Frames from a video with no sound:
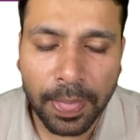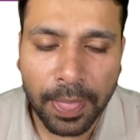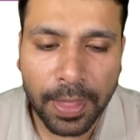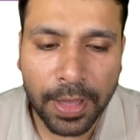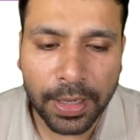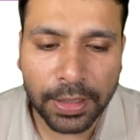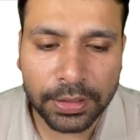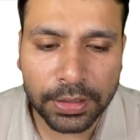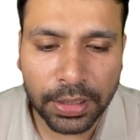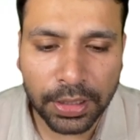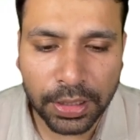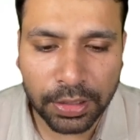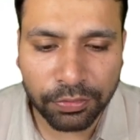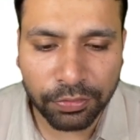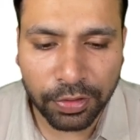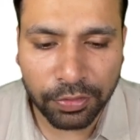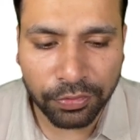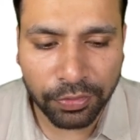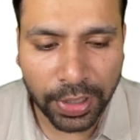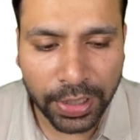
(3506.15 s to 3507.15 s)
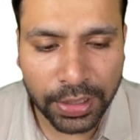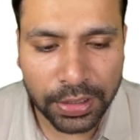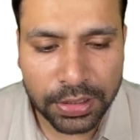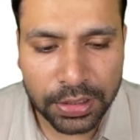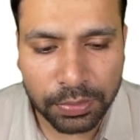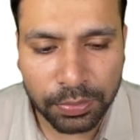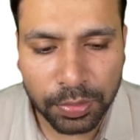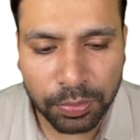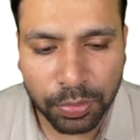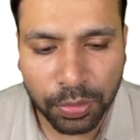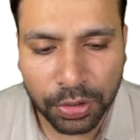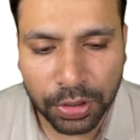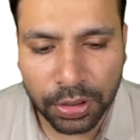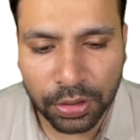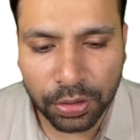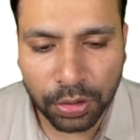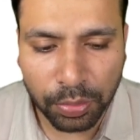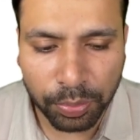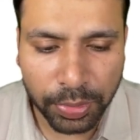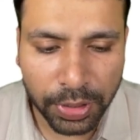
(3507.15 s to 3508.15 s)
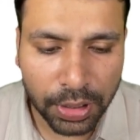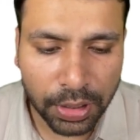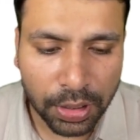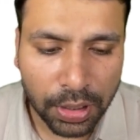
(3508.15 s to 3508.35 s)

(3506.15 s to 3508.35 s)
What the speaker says: I think if I find some important topic,